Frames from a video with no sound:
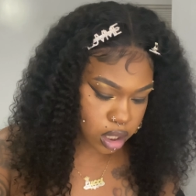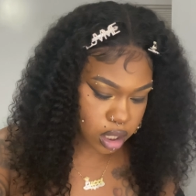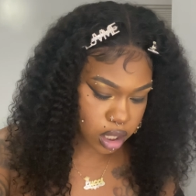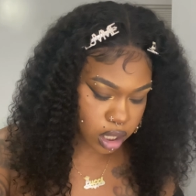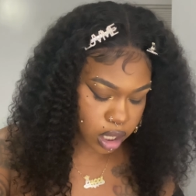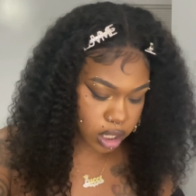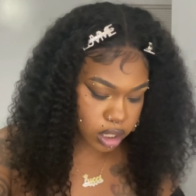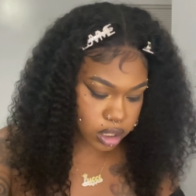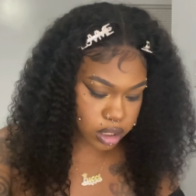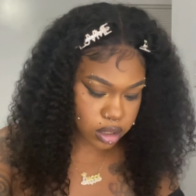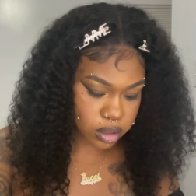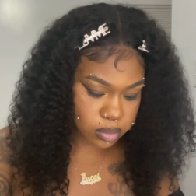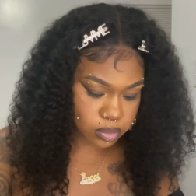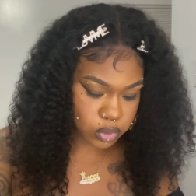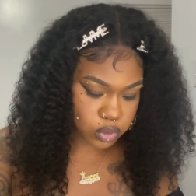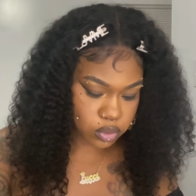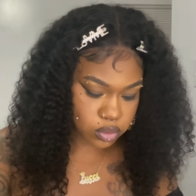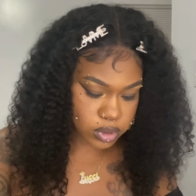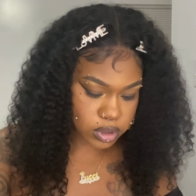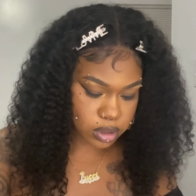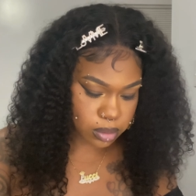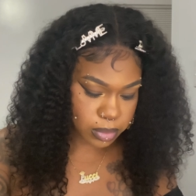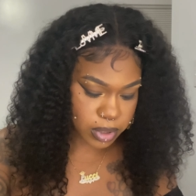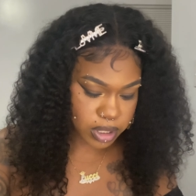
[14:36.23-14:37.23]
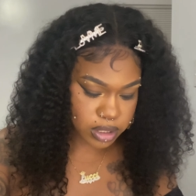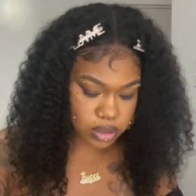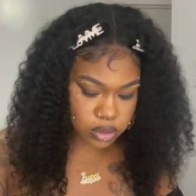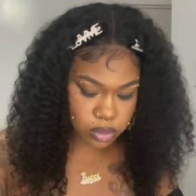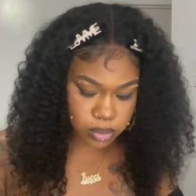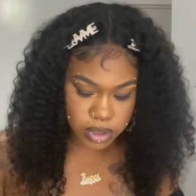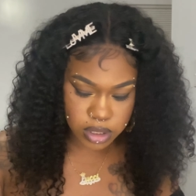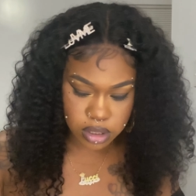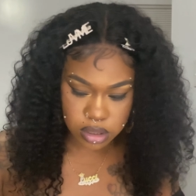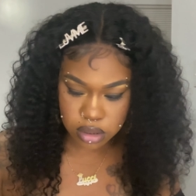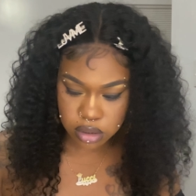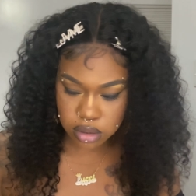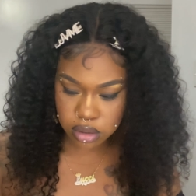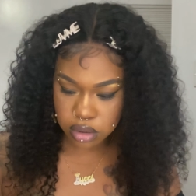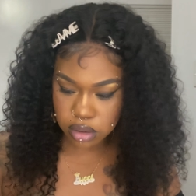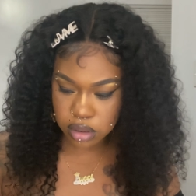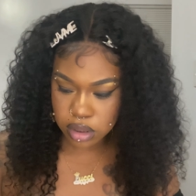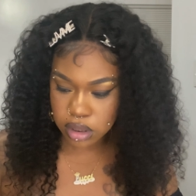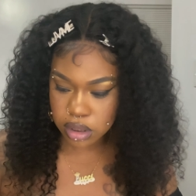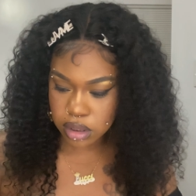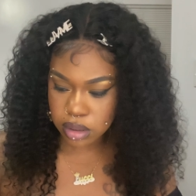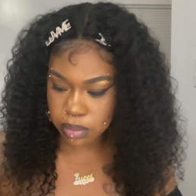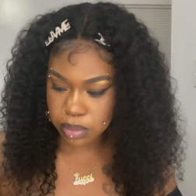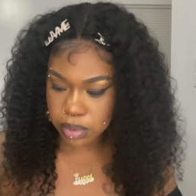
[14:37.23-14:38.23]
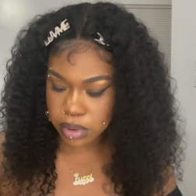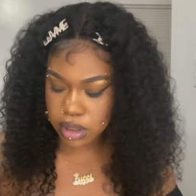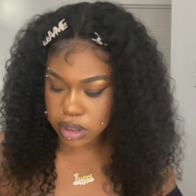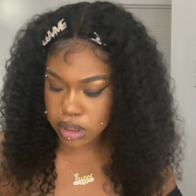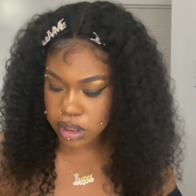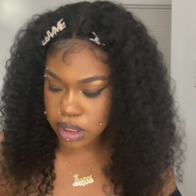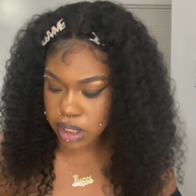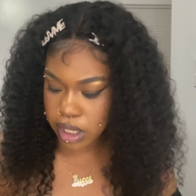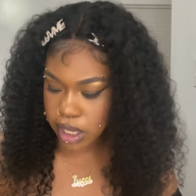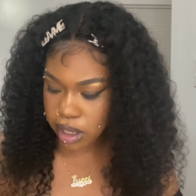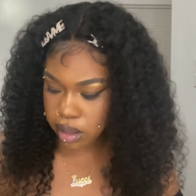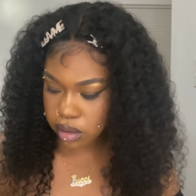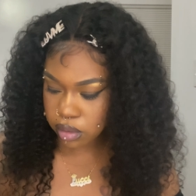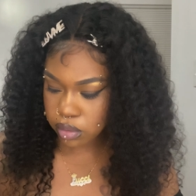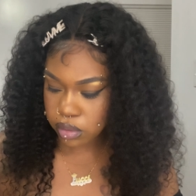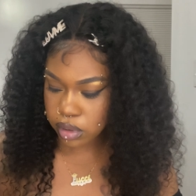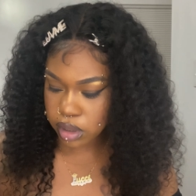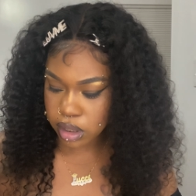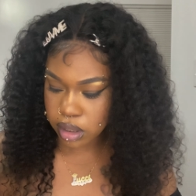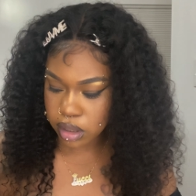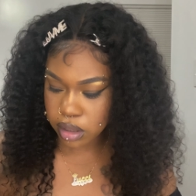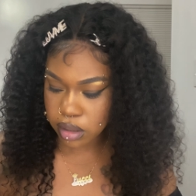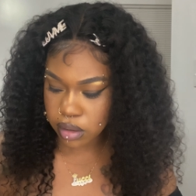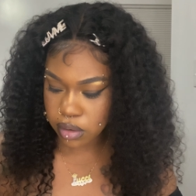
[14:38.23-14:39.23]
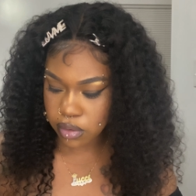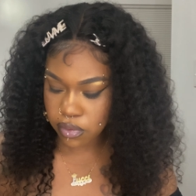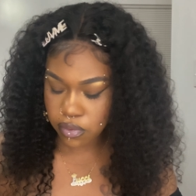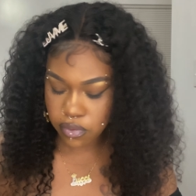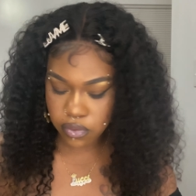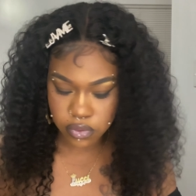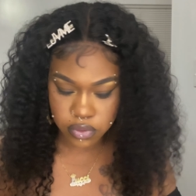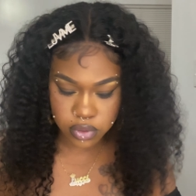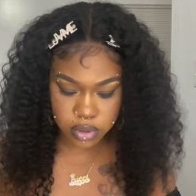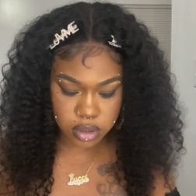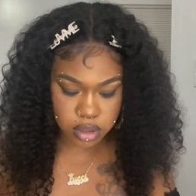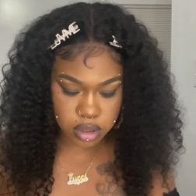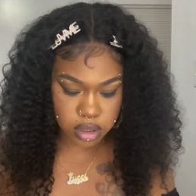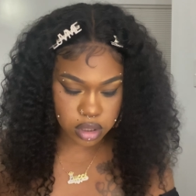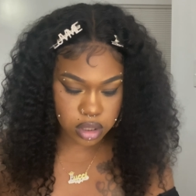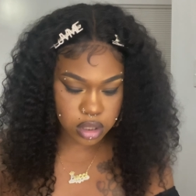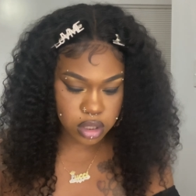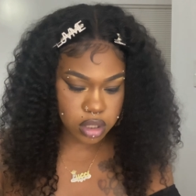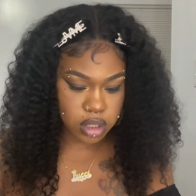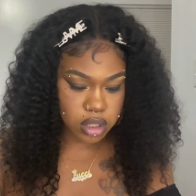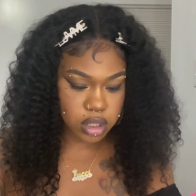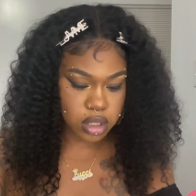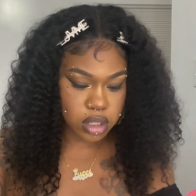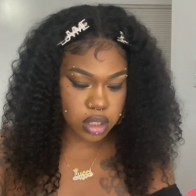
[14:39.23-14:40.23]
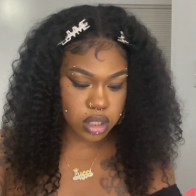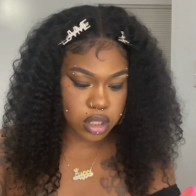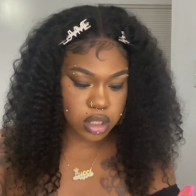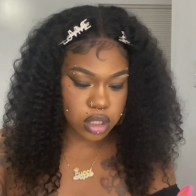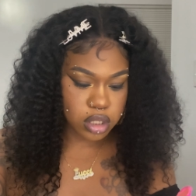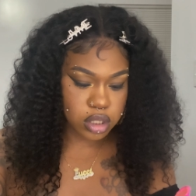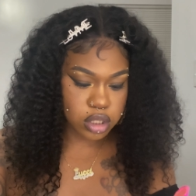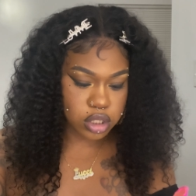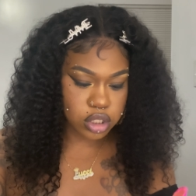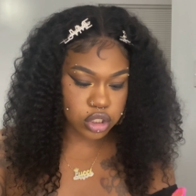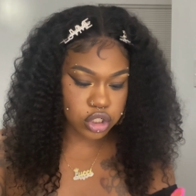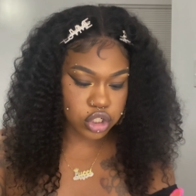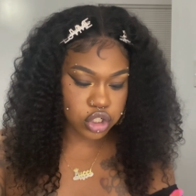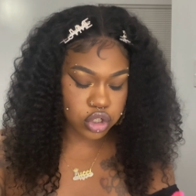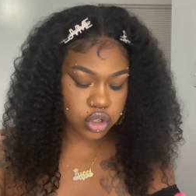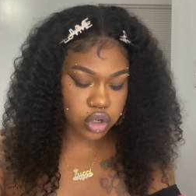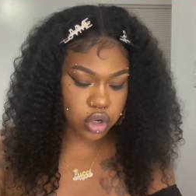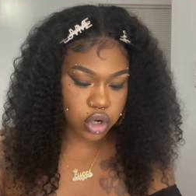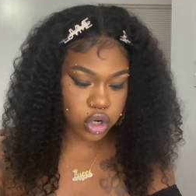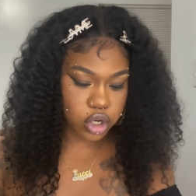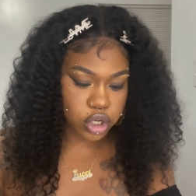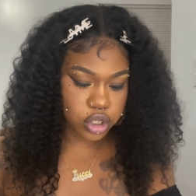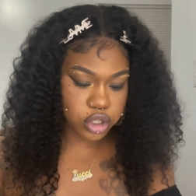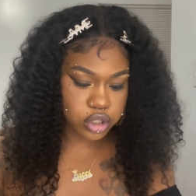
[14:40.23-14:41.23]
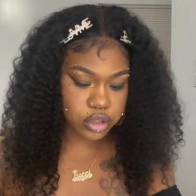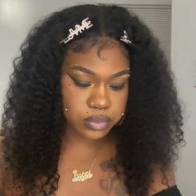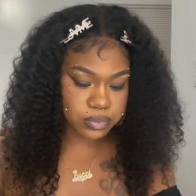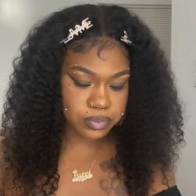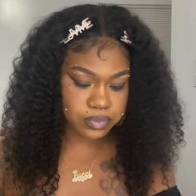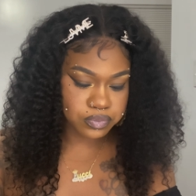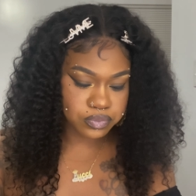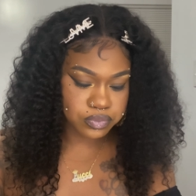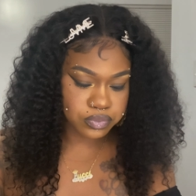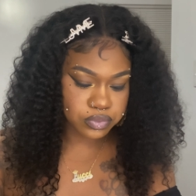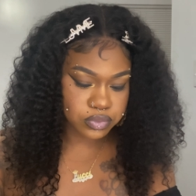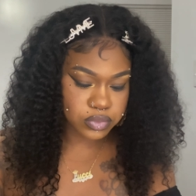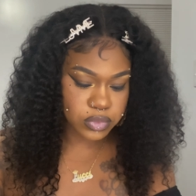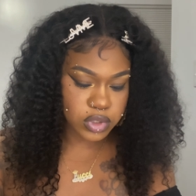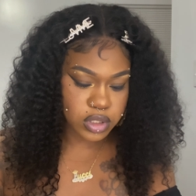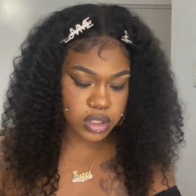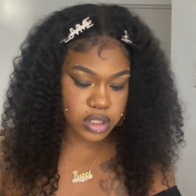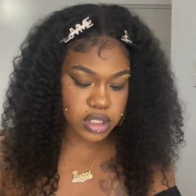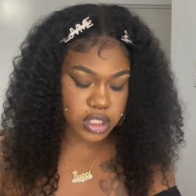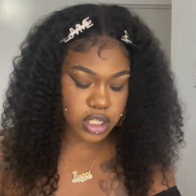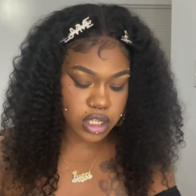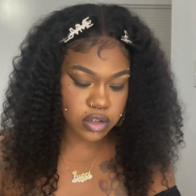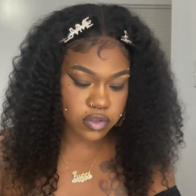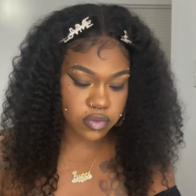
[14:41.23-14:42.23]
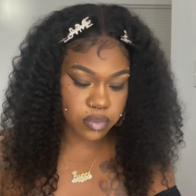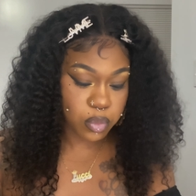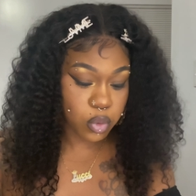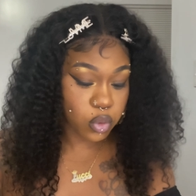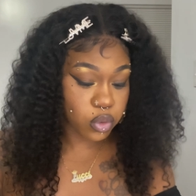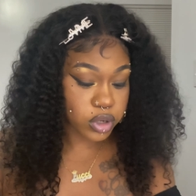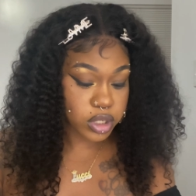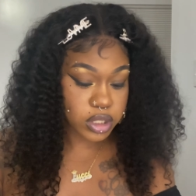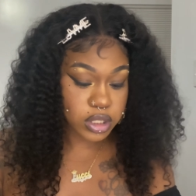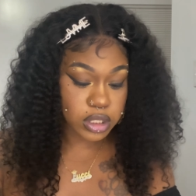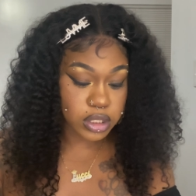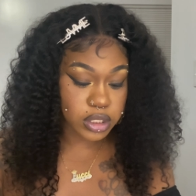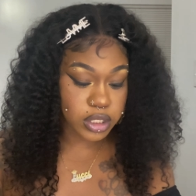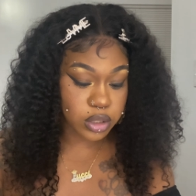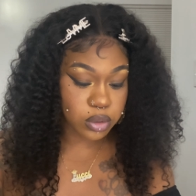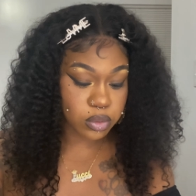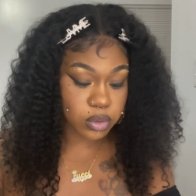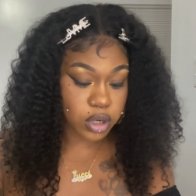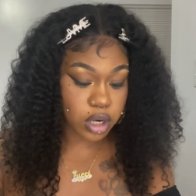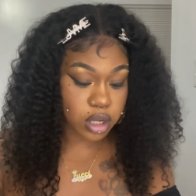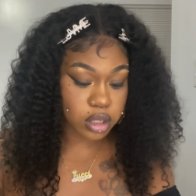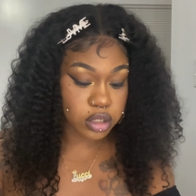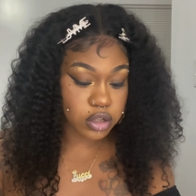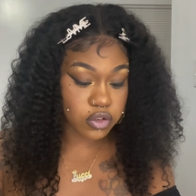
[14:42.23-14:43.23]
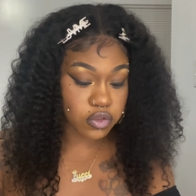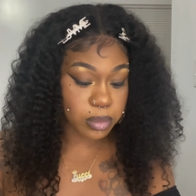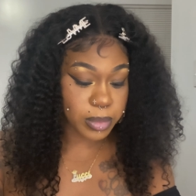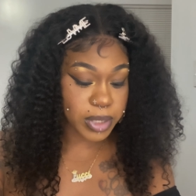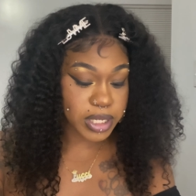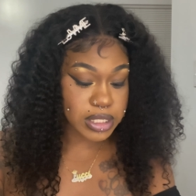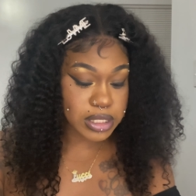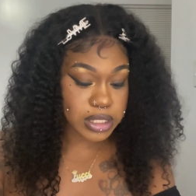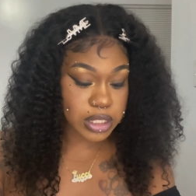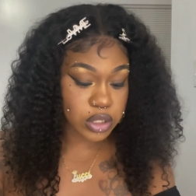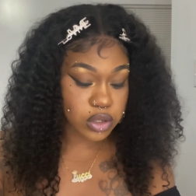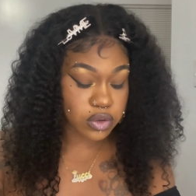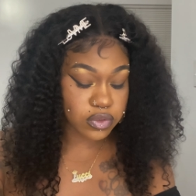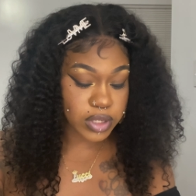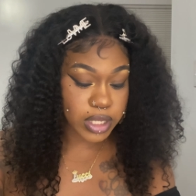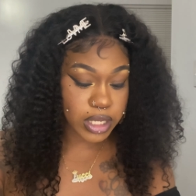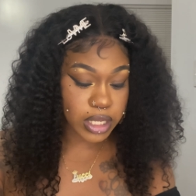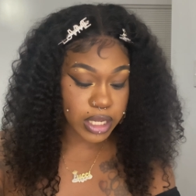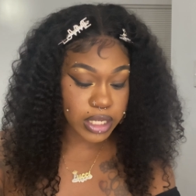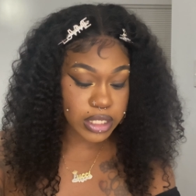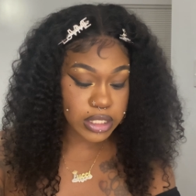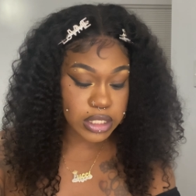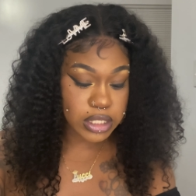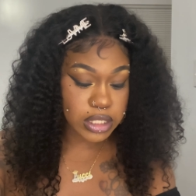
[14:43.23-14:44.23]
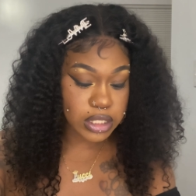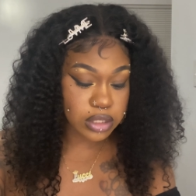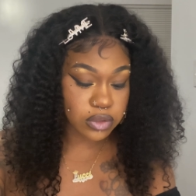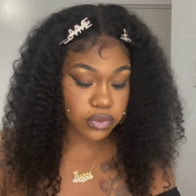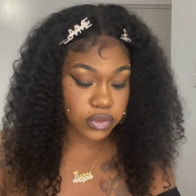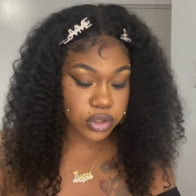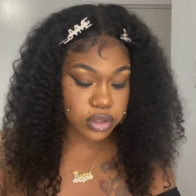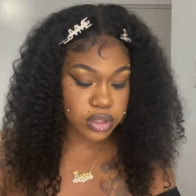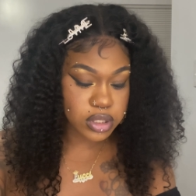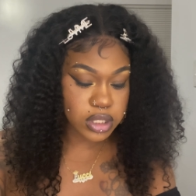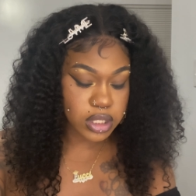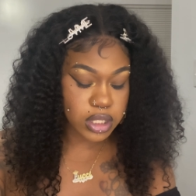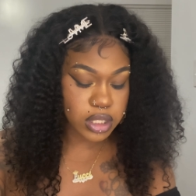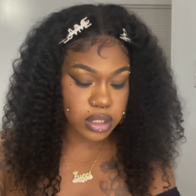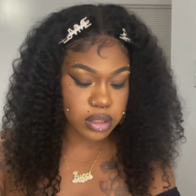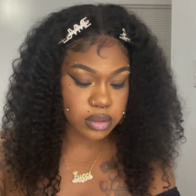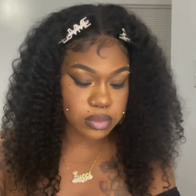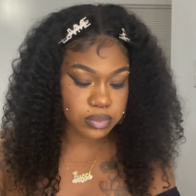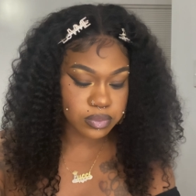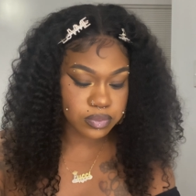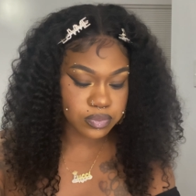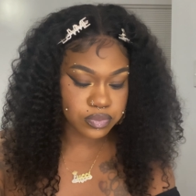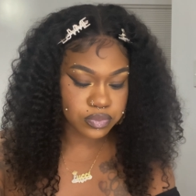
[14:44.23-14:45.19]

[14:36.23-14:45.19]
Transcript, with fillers: I am using my tweezers to pull it out of the jar instead of pouring the liquid all over myself like I did the first time.